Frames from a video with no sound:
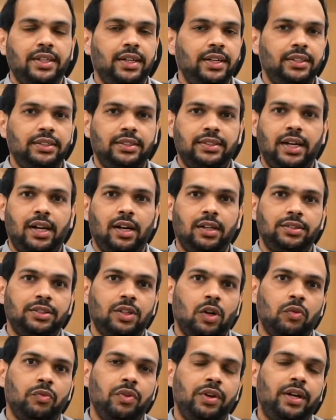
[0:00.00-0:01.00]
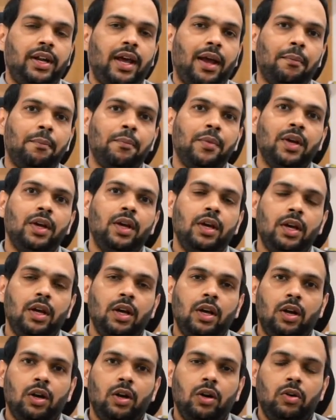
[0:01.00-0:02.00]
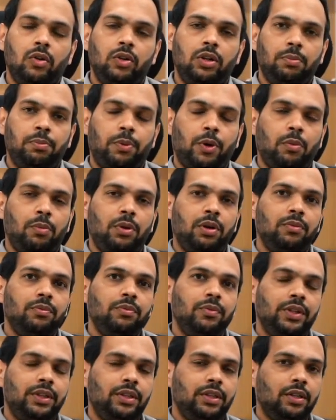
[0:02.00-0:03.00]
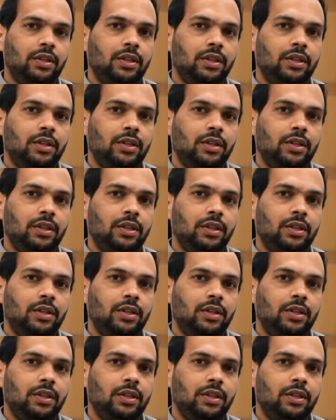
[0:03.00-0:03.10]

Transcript: and it settles down with time. But the problem with